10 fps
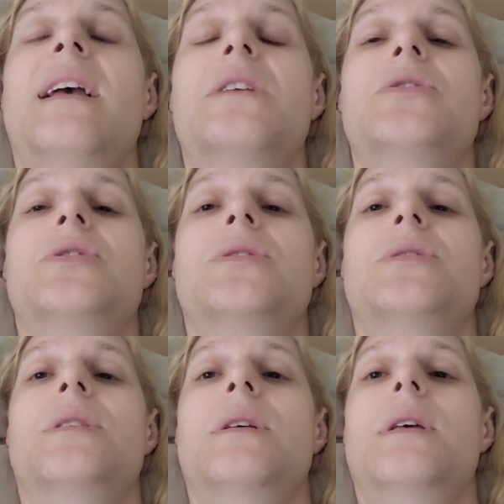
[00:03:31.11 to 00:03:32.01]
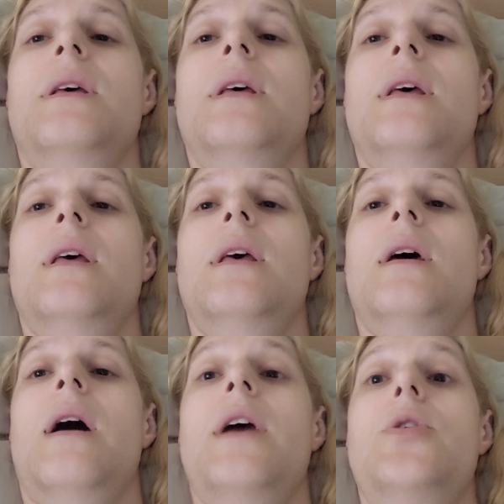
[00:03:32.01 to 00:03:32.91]
it's just,
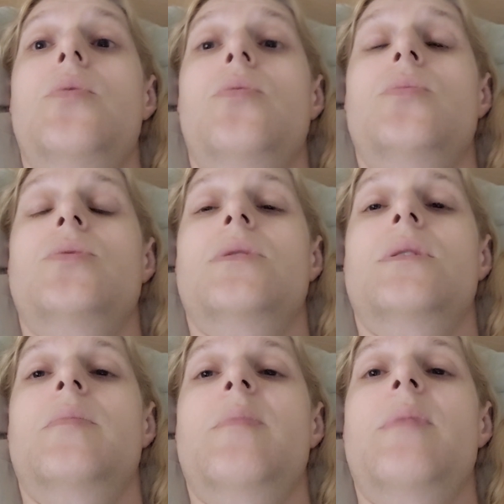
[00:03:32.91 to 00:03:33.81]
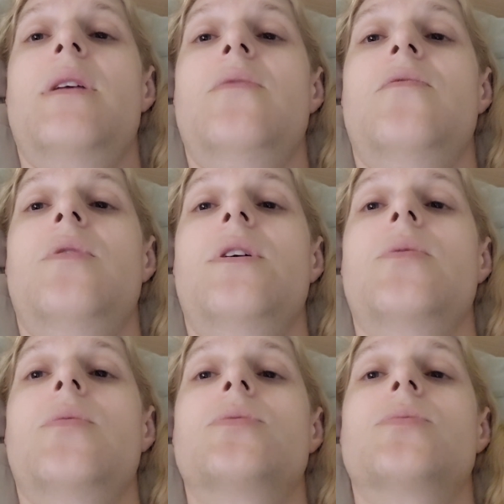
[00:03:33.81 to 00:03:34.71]
I know those are going to be painful. I
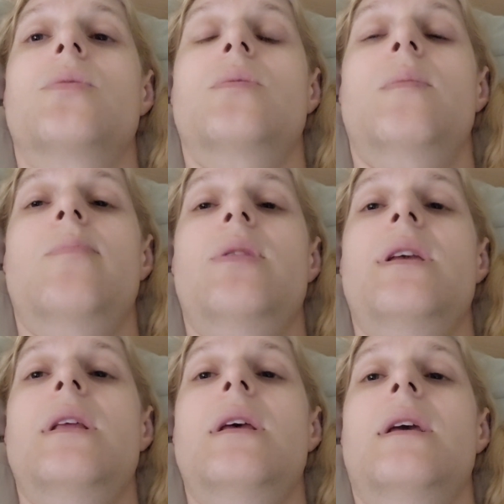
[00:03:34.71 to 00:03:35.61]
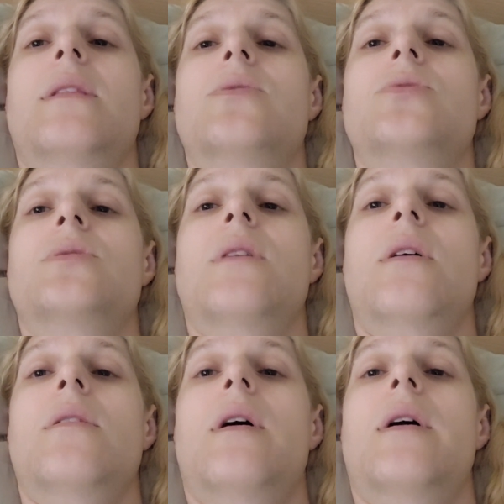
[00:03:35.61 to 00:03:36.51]
know there's going to be bleeding, and there's just a
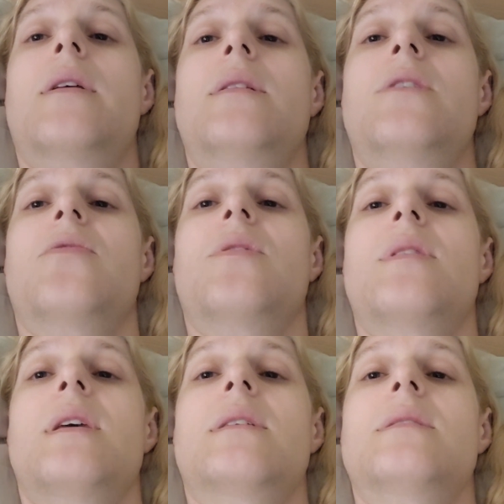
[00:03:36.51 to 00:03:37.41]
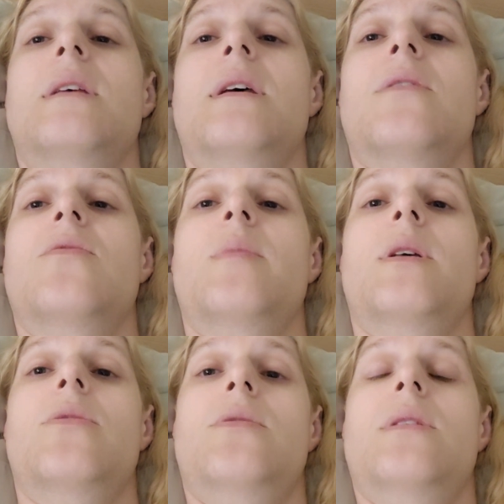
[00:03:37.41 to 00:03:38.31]
lot of different things that have to be
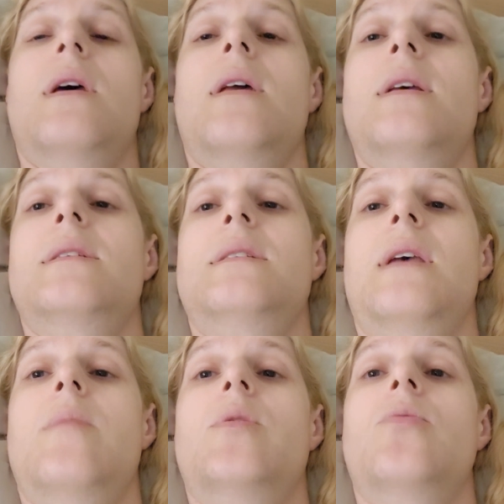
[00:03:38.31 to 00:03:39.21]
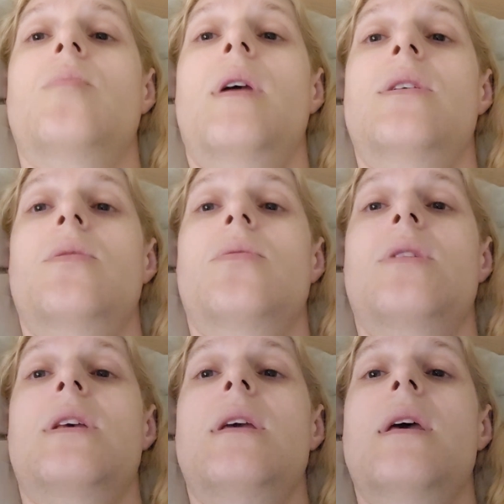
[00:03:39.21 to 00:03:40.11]
looked at, examined
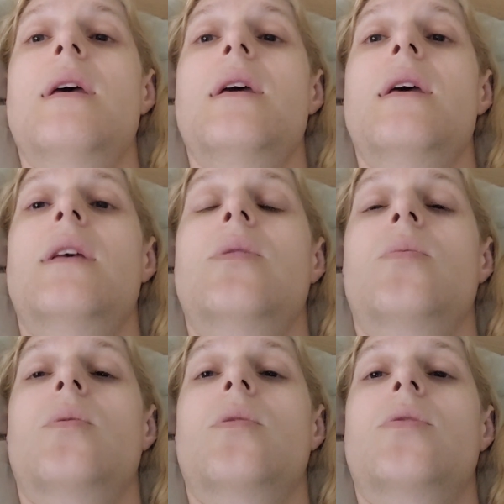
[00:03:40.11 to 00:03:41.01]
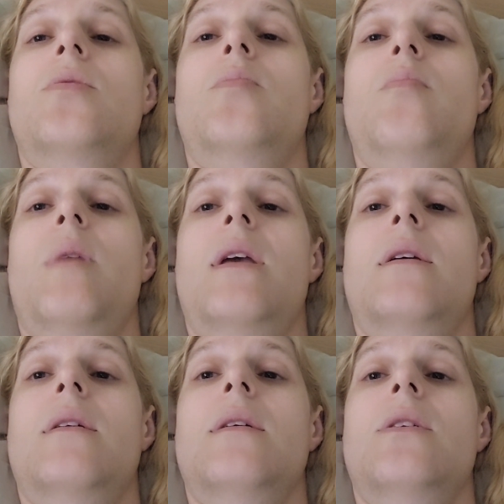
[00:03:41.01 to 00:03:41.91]
regularly in order to
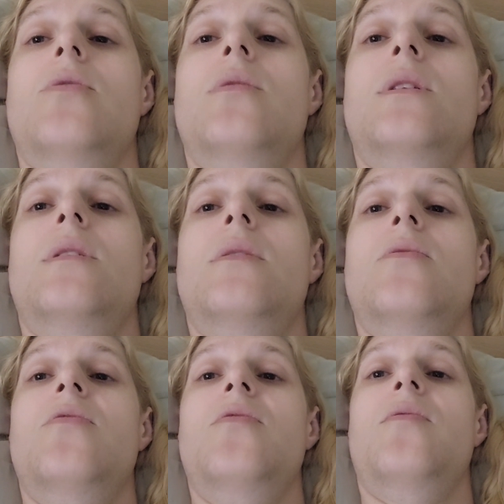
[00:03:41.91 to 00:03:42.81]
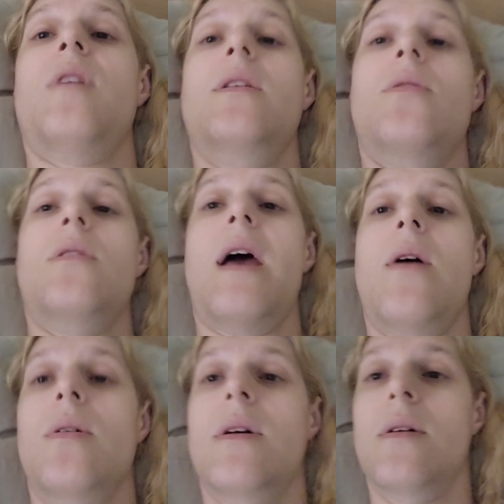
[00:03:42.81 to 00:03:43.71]
make a good final
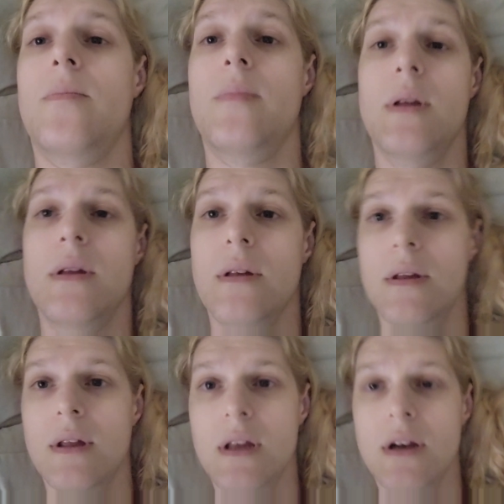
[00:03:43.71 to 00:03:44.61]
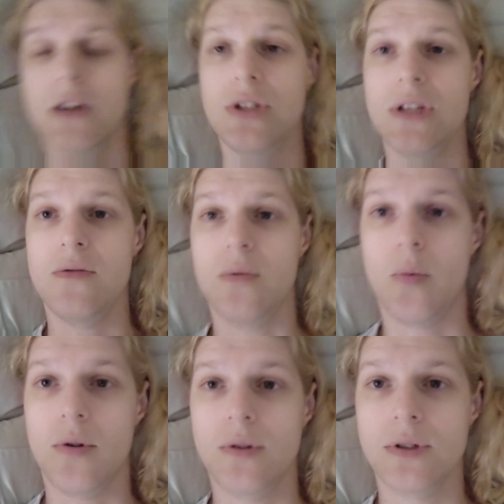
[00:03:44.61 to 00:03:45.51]
outcome
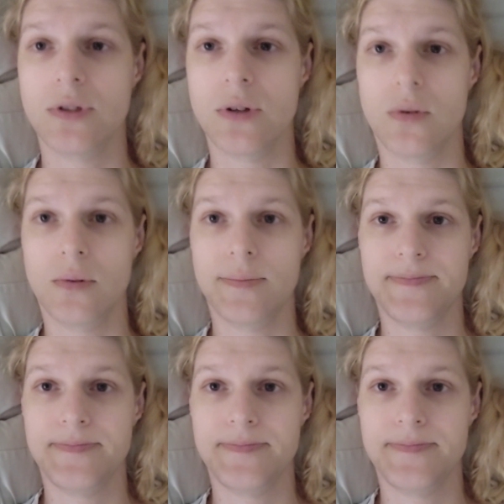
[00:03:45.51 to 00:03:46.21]
achievable. So